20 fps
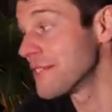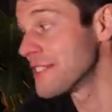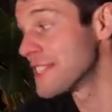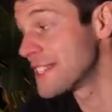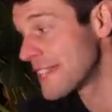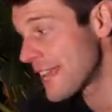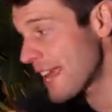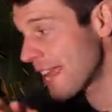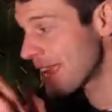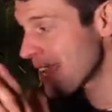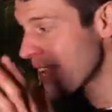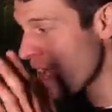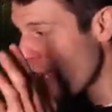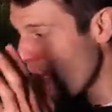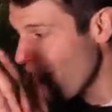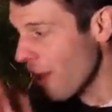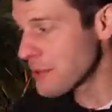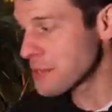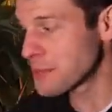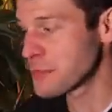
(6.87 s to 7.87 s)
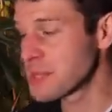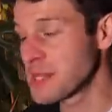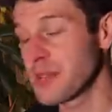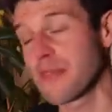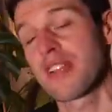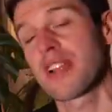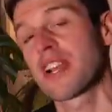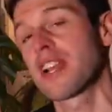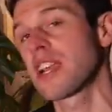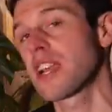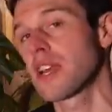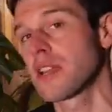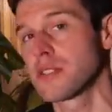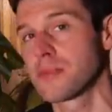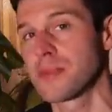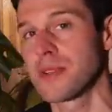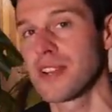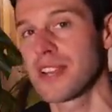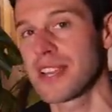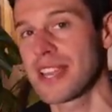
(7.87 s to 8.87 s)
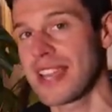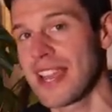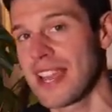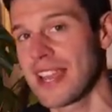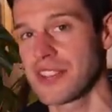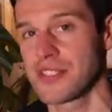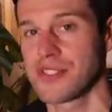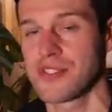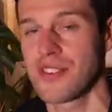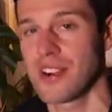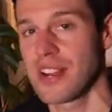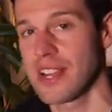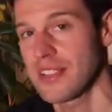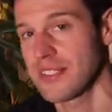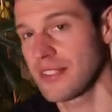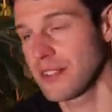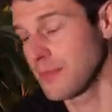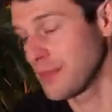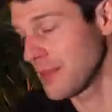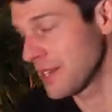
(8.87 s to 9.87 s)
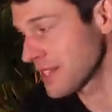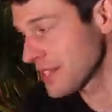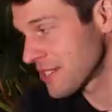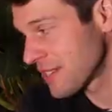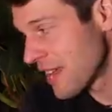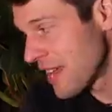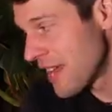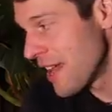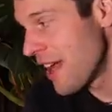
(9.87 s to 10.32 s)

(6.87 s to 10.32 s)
And today, I'm specifically going to be looking at triathlon bikes.